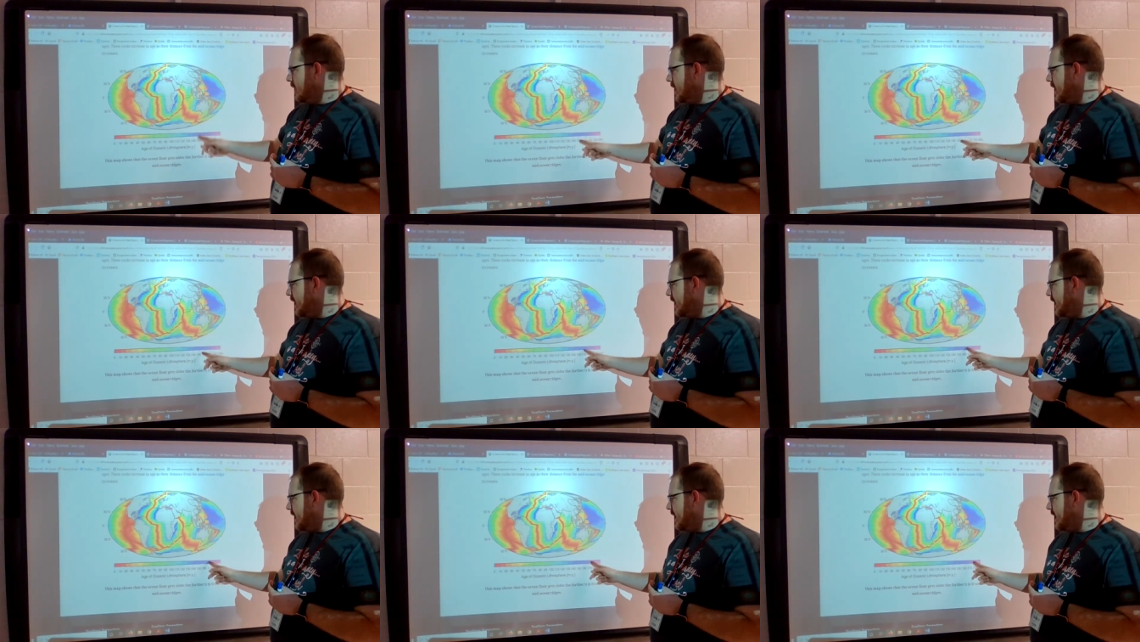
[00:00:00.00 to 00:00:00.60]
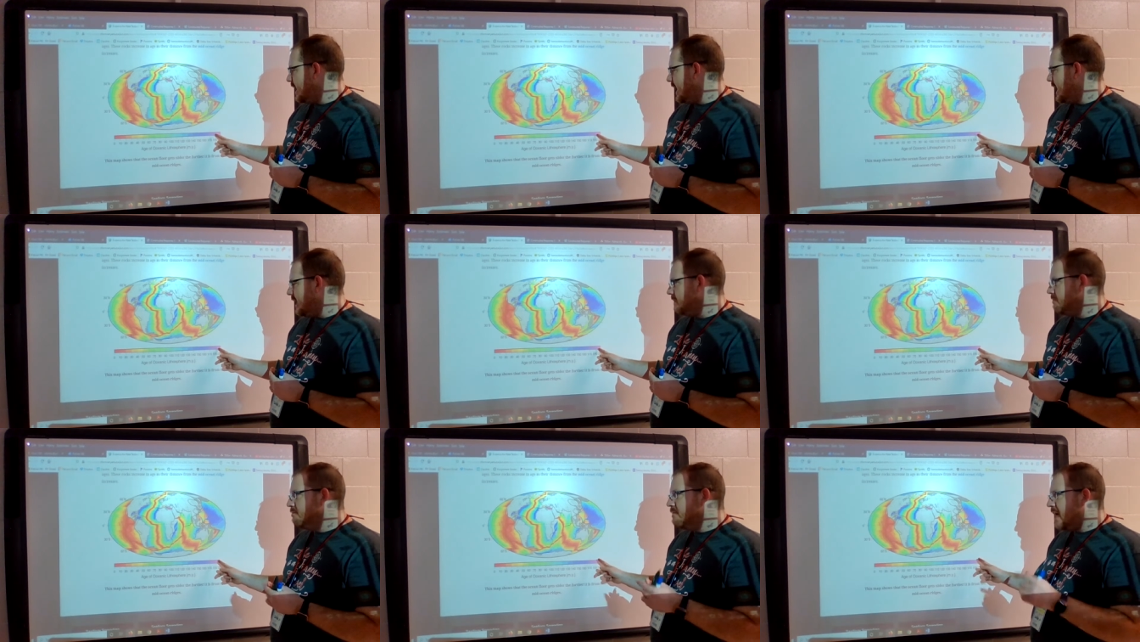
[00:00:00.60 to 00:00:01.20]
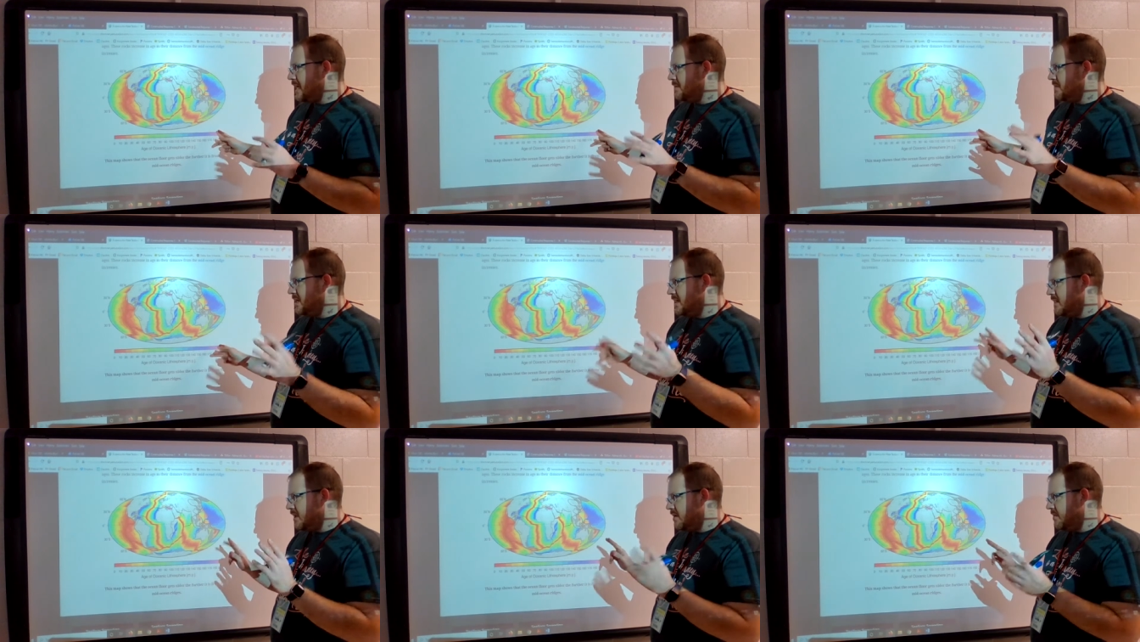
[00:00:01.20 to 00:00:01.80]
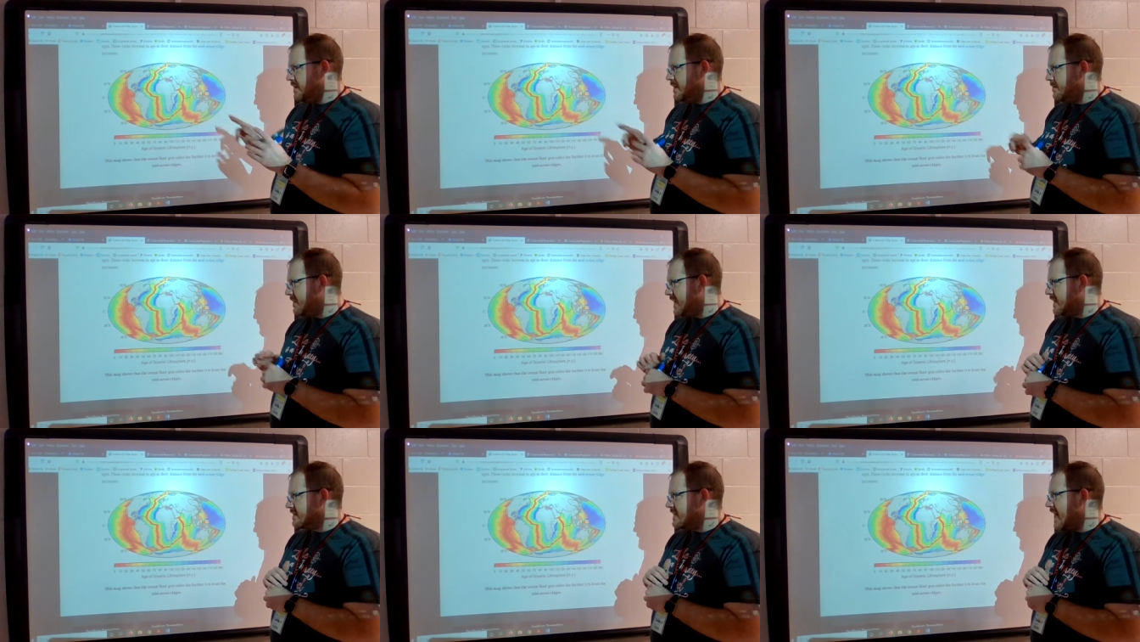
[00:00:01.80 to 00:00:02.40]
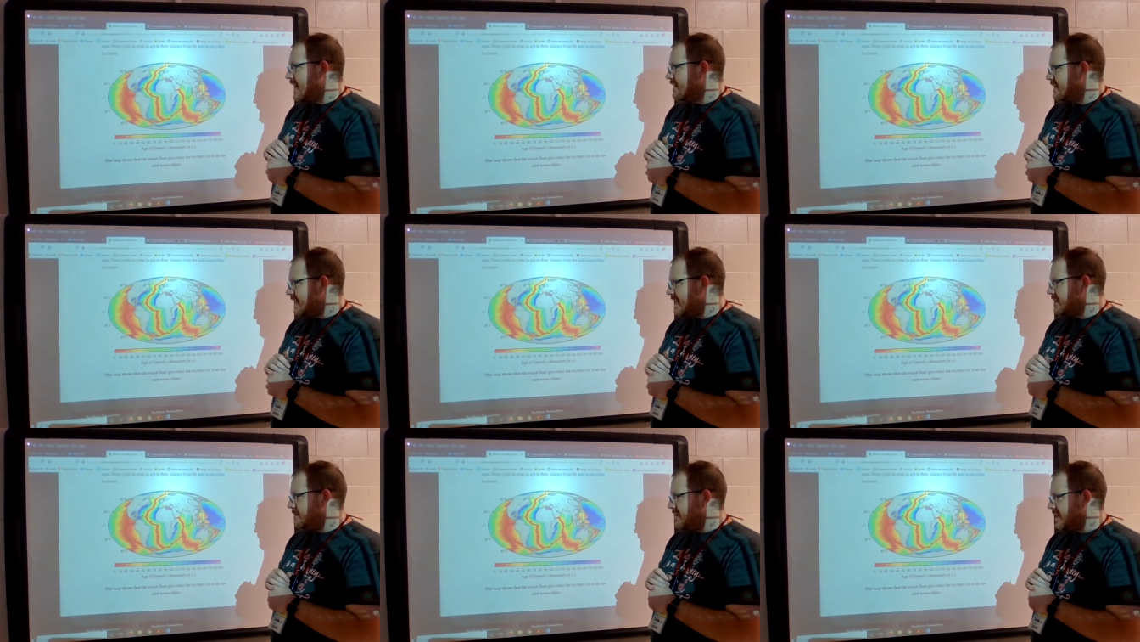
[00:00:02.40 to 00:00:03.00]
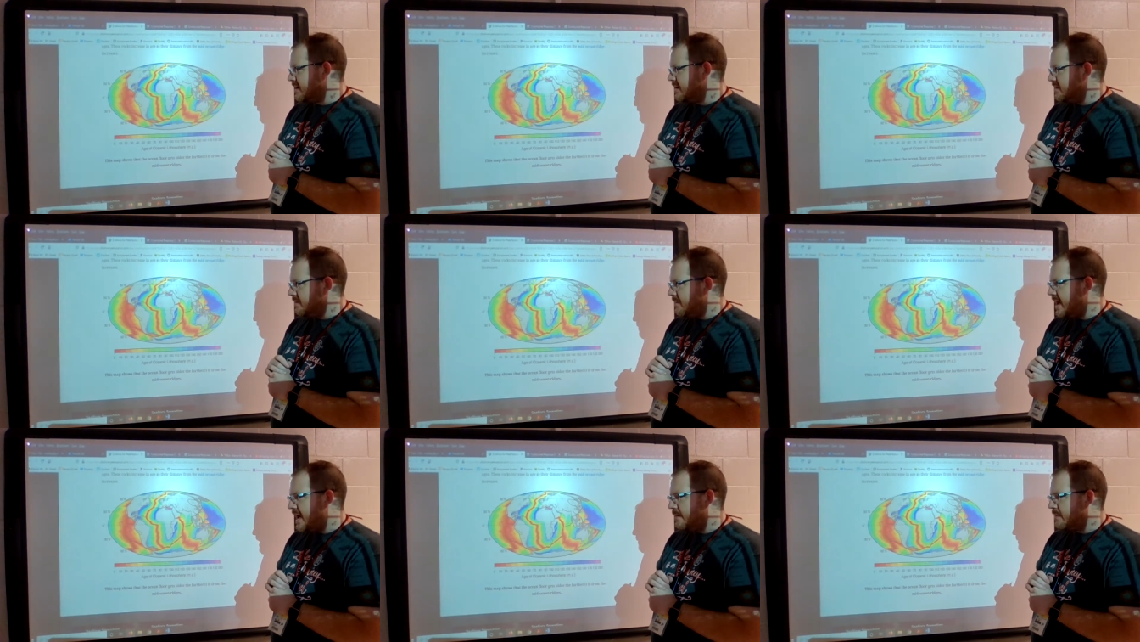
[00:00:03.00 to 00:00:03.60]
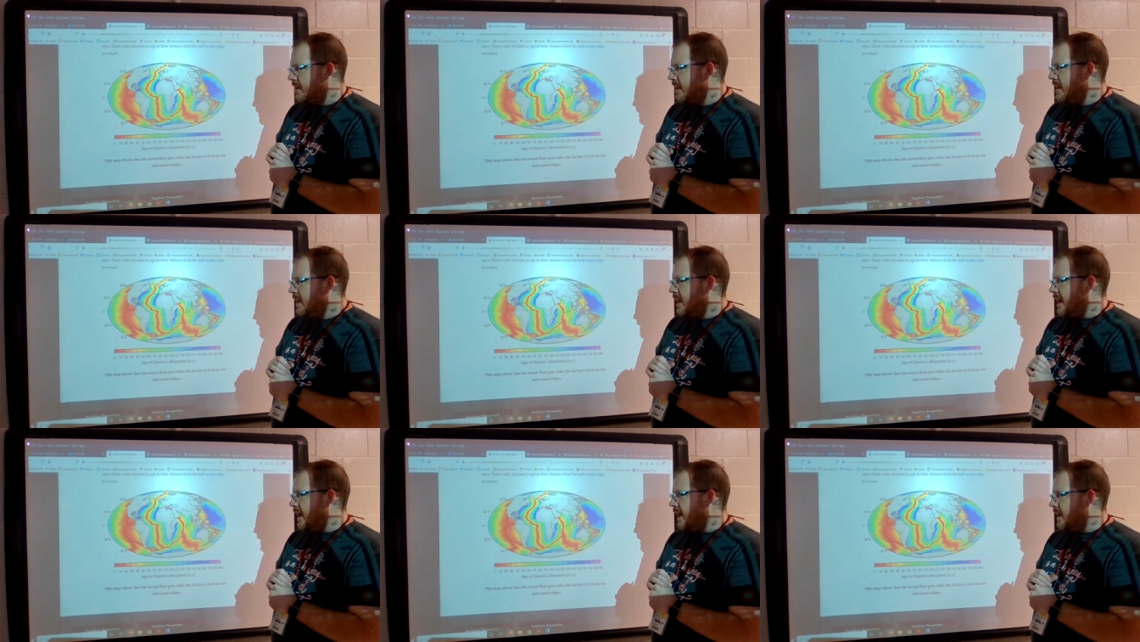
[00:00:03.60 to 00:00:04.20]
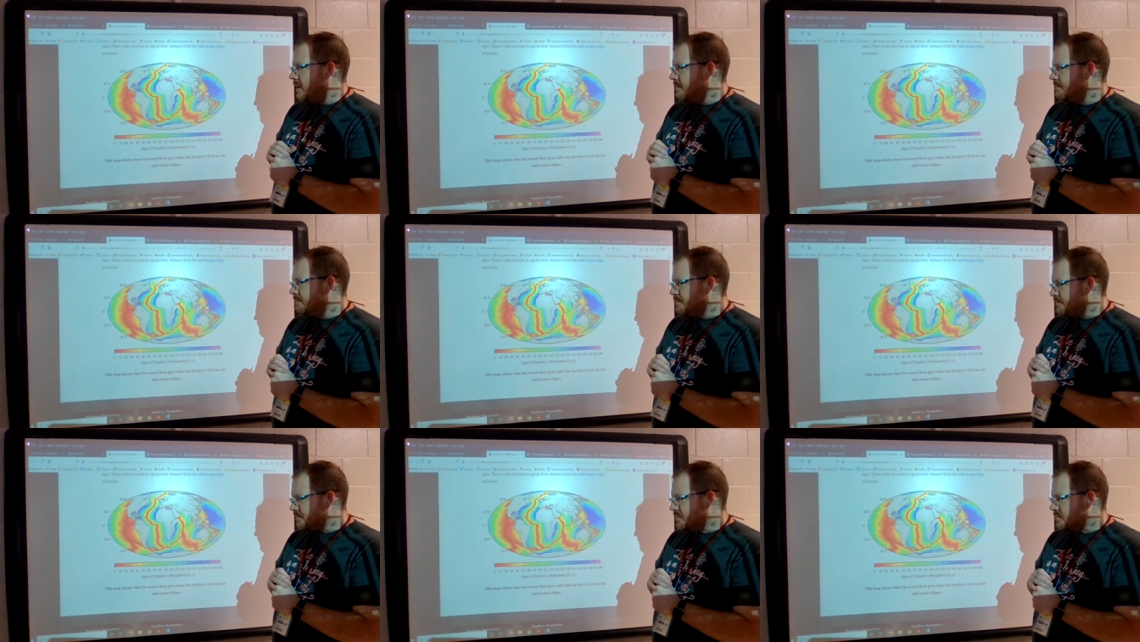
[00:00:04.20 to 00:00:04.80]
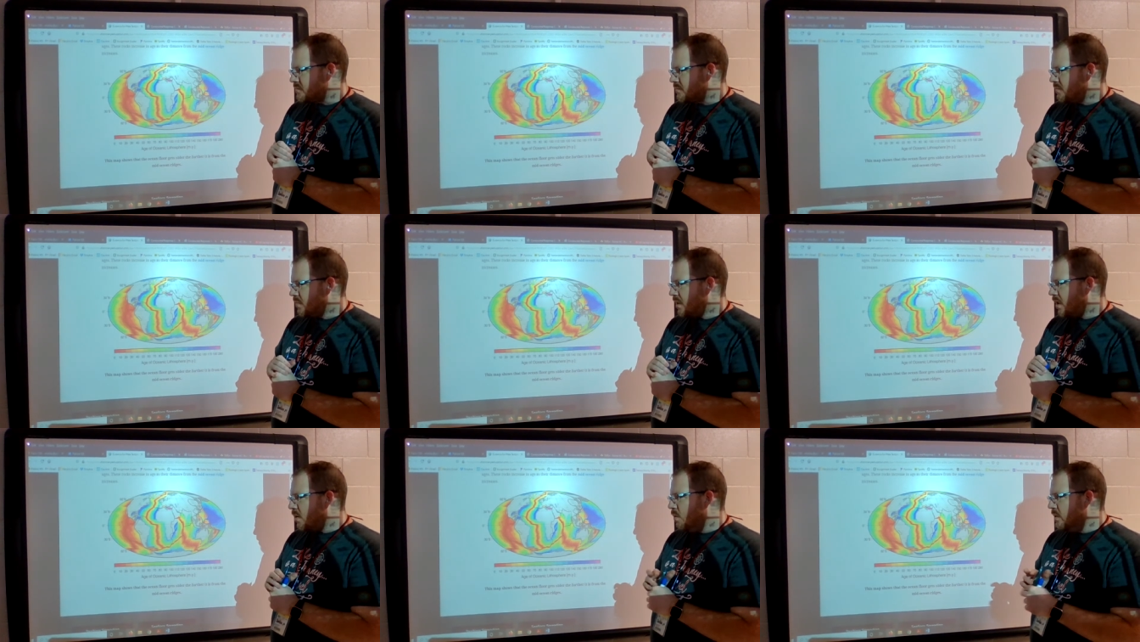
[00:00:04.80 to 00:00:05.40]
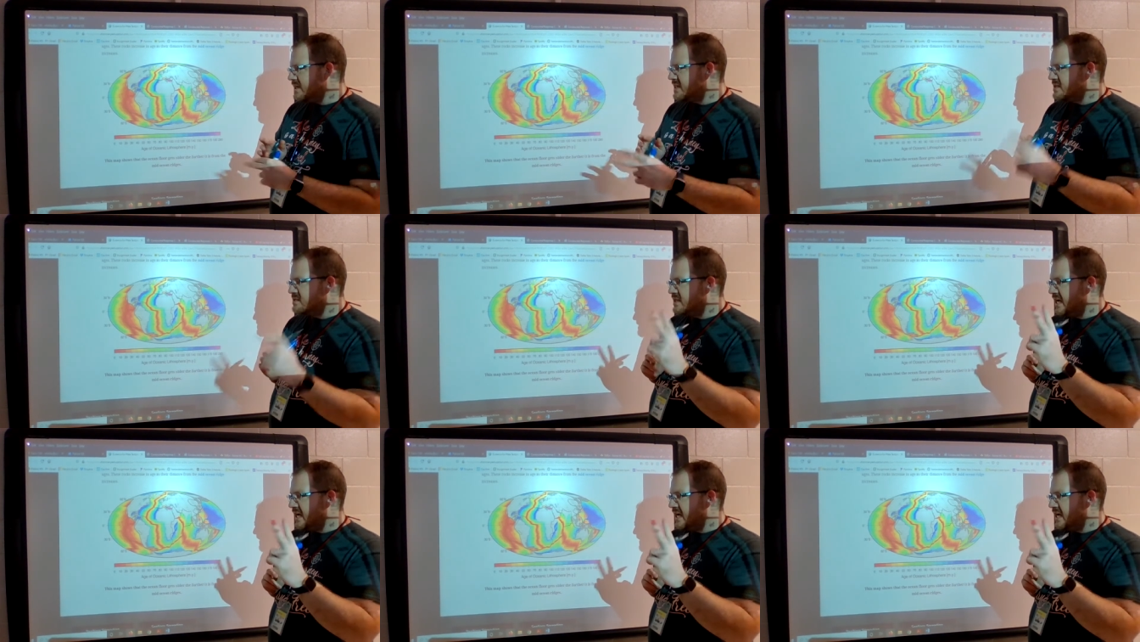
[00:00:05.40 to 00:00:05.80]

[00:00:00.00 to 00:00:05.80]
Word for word: uh, and maybe a little bit of pink, not a lot of pink on the map. Um, what this